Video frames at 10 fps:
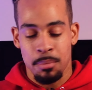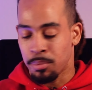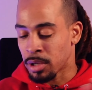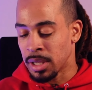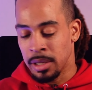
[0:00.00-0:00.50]

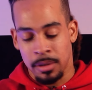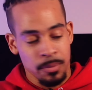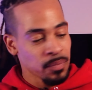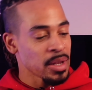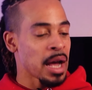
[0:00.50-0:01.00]
Brilliant.
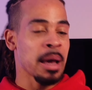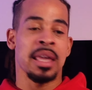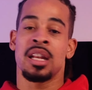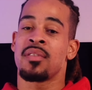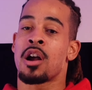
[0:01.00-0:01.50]
I
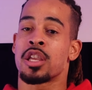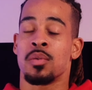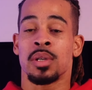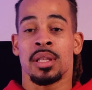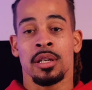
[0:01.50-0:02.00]
can't even
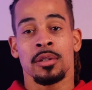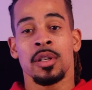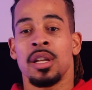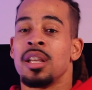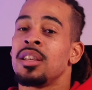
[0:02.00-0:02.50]
argue with it.
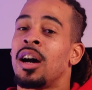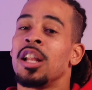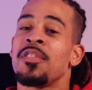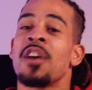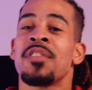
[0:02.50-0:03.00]
Y'all,
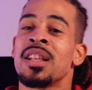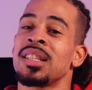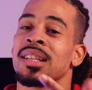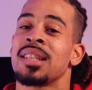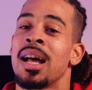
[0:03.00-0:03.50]
if y'all found
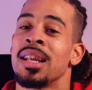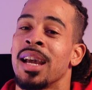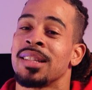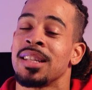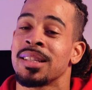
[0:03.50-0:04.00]
this exciting
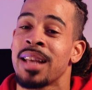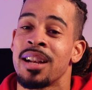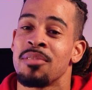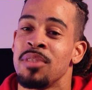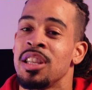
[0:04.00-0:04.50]
as it
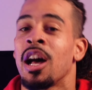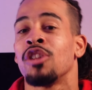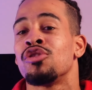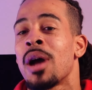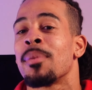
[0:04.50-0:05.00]
excited me,
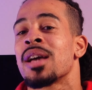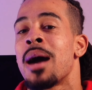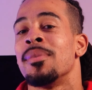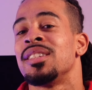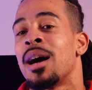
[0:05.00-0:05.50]
y'all drop a
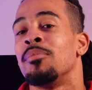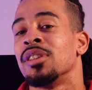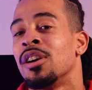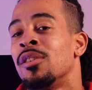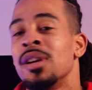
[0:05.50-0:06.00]
comment down
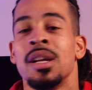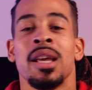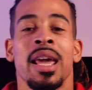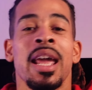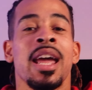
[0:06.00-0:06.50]
below.
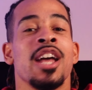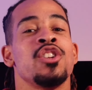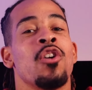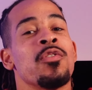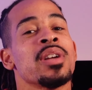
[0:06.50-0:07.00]
And
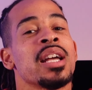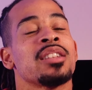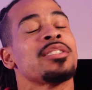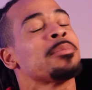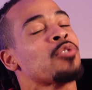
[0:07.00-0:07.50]
don't forget
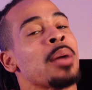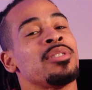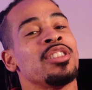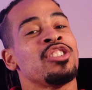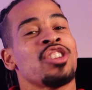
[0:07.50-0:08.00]
to subscribe
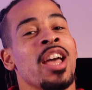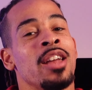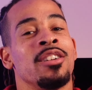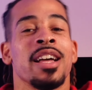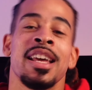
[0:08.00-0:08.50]
to the
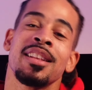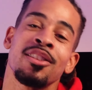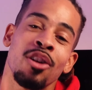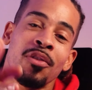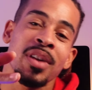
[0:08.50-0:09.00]
channel and hit
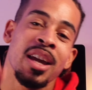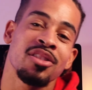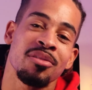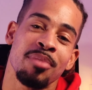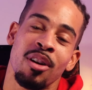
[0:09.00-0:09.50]
the
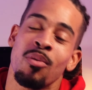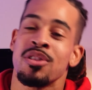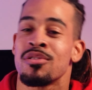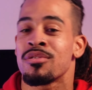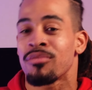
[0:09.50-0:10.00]
notification bell
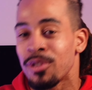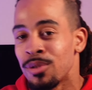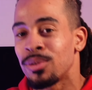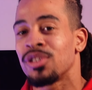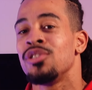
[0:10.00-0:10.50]
when you're
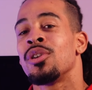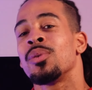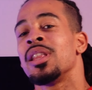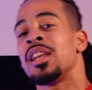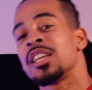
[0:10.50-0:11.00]
through so you know
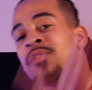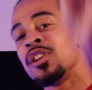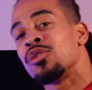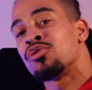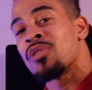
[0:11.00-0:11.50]
when the next
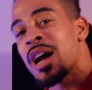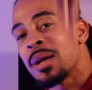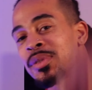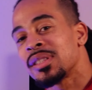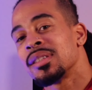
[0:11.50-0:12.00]
video
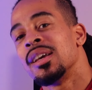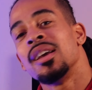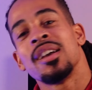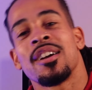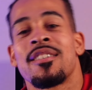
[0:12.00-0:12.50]
drops.
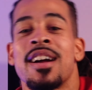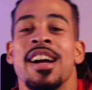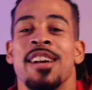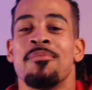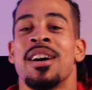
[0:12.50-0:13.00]
All
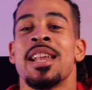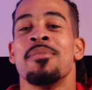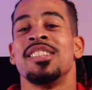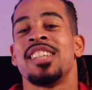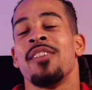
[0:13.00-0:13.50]
right, my name
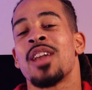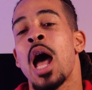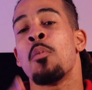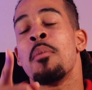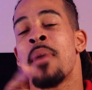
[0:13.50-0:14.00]
is David.
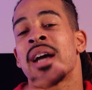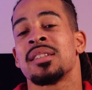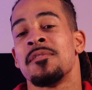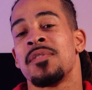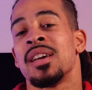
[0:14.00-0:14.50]
I'm with
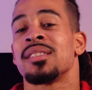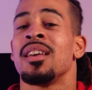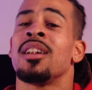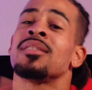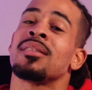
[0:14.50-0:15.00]
Max and Fix,
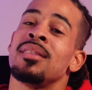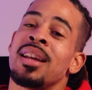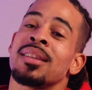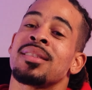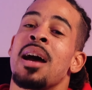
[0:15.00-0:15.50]
and until
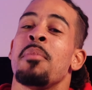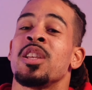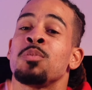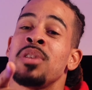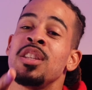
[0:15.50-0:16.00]
next time,
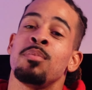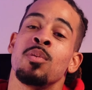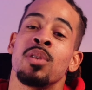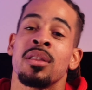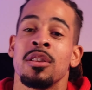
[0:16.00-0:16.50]
it's peace be
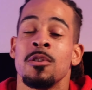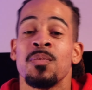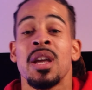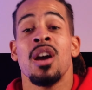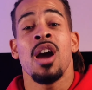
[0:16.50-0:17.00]
with you.
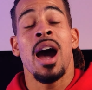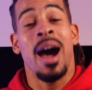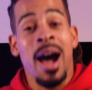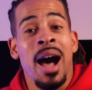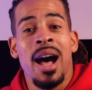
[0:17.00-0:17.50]

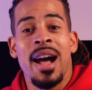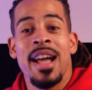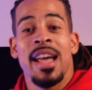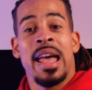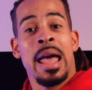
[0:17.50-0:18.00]

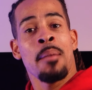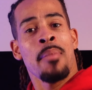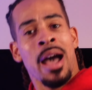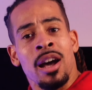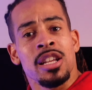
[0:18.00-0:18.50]
I am
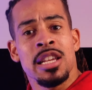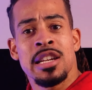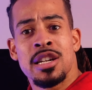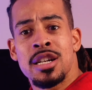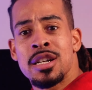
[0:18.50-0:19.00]
out of
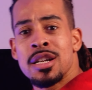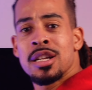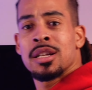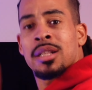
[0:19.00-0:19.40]
here.